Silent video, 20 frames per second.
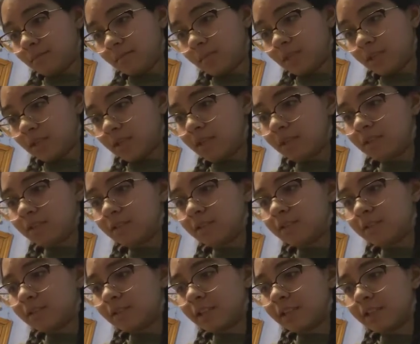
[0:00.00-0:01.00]
And I just
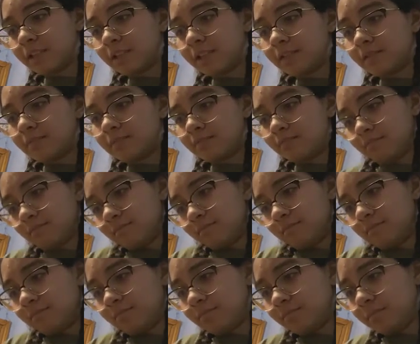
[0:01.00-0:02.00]
carry
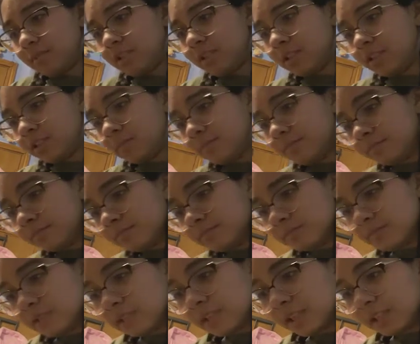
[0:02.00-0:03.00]

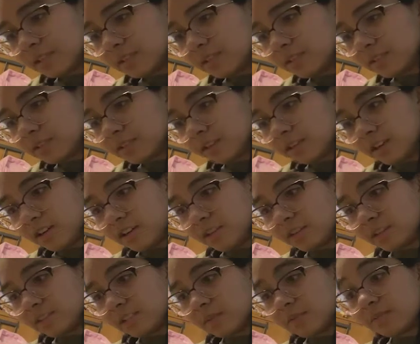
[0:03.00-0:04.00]
like little cards,
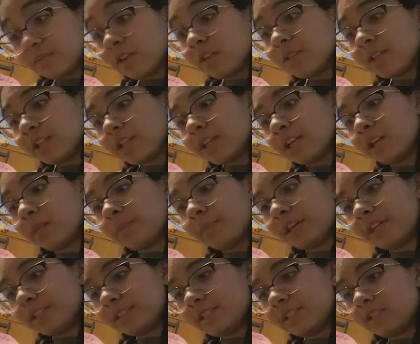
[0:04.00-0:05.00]
and I carry
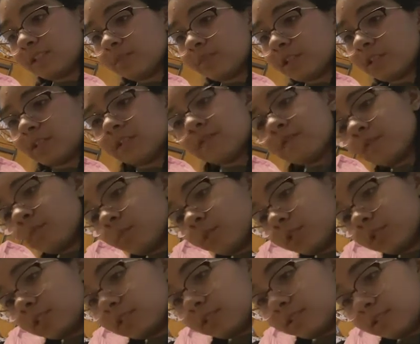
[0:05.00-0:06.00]
band-aids because of
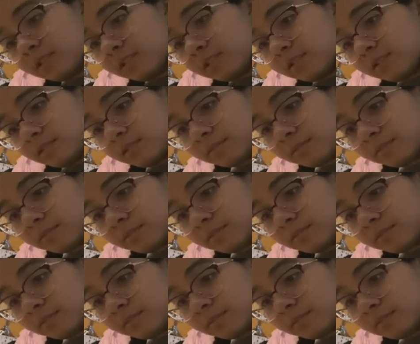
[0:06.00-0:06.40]
emergencies.